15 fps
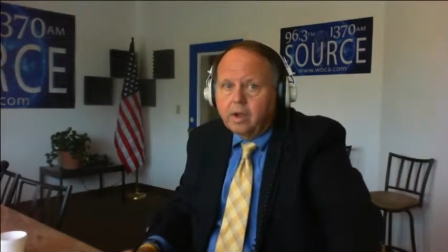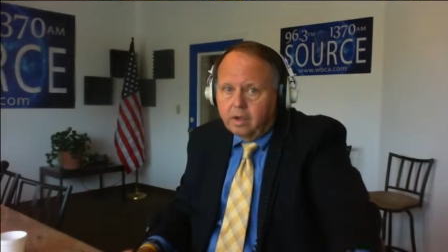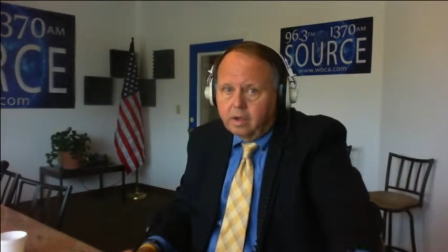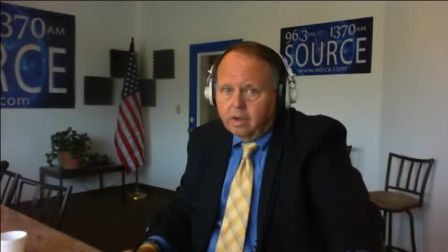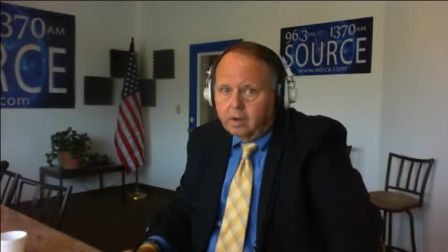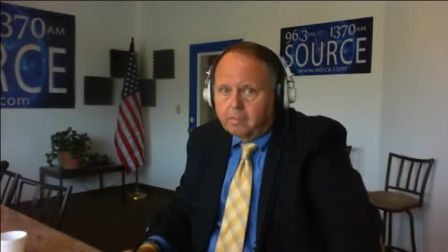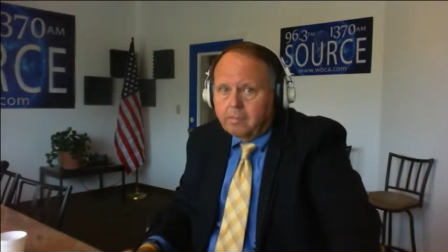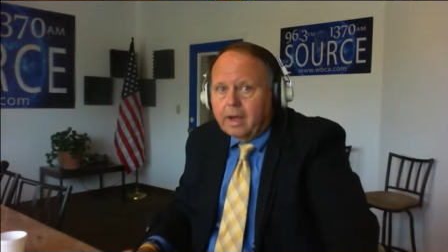
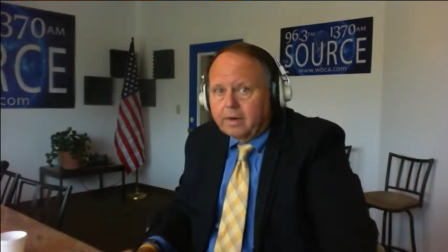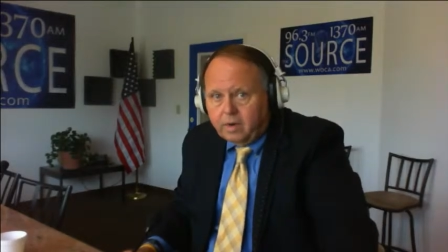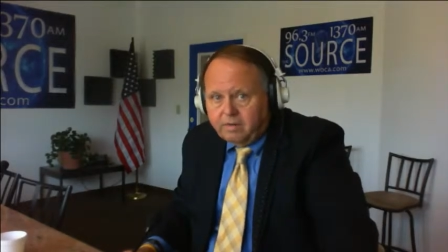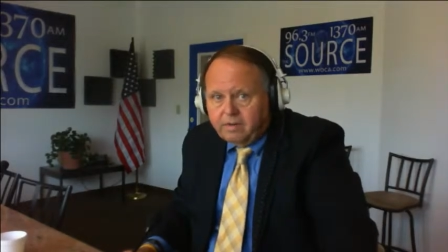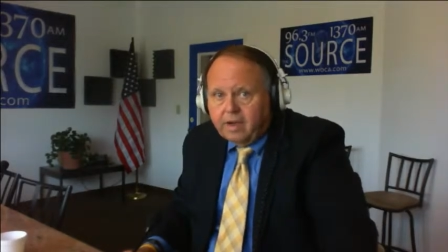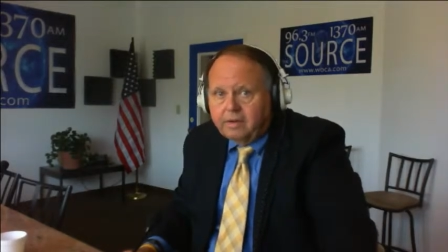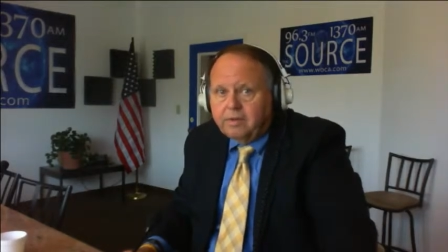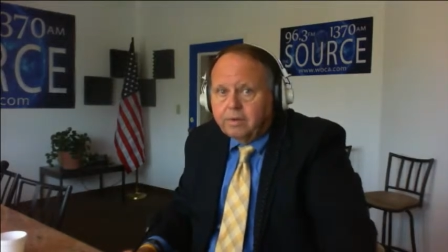about
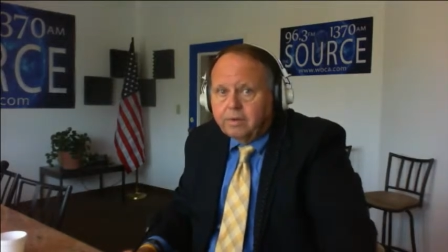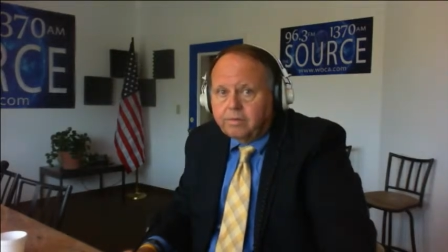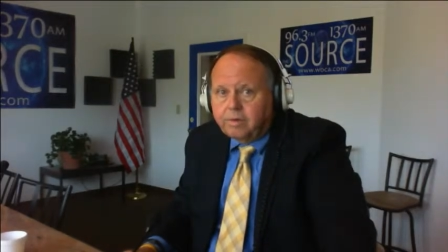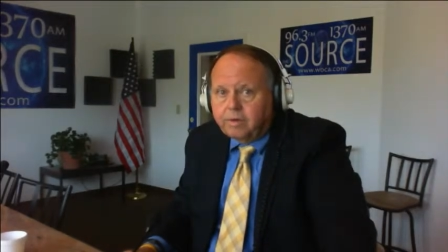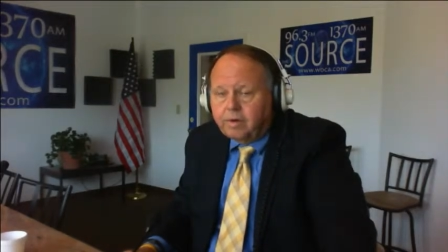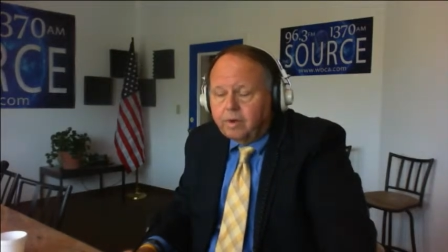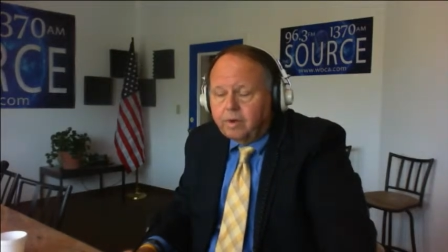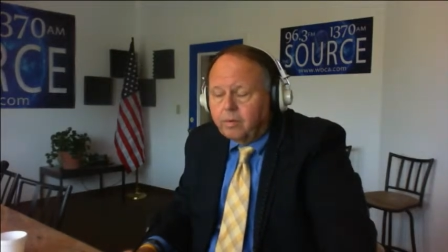25 years
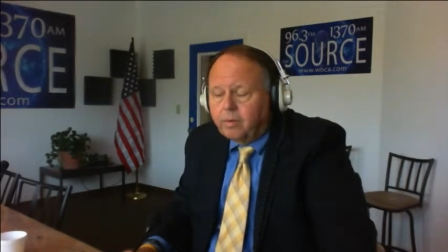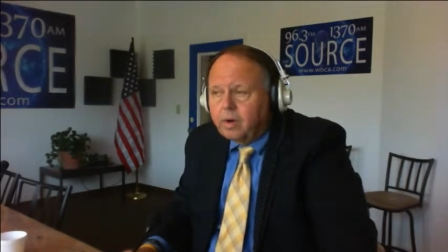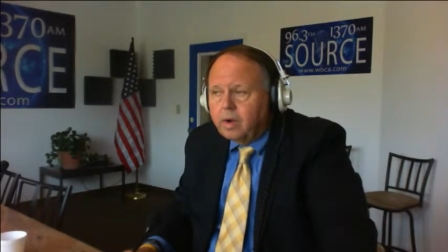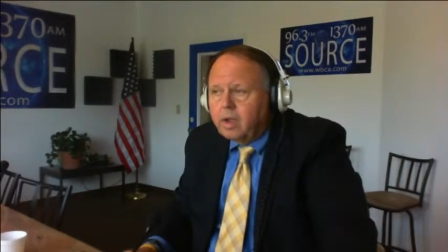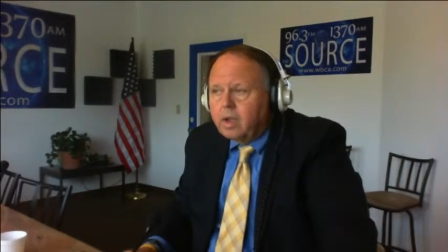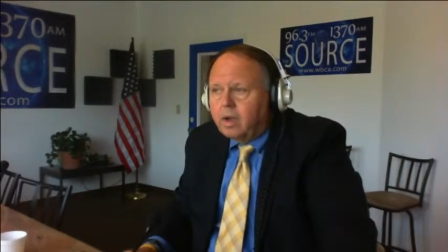ago,